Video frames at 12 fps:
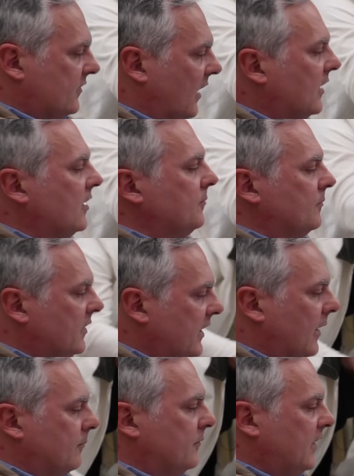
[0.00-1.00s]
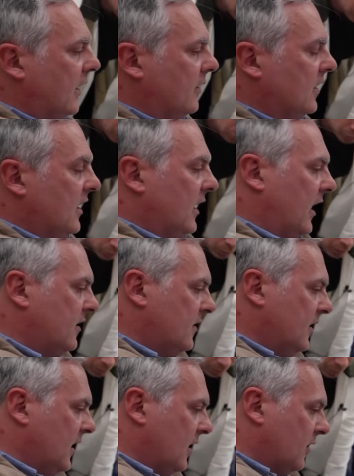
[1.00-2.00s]
exactly. Up and down, yeah, basically yeah. left and, and
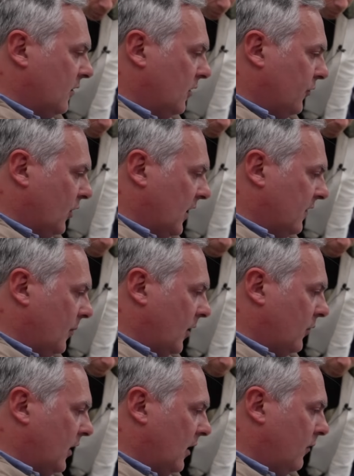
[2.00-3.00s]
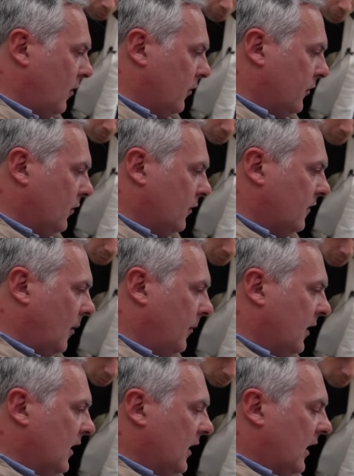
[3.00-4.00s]
right. And here, I don't know if you can see, but we have also
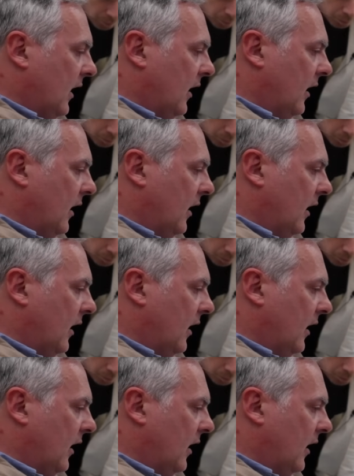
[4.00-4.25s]
some uh,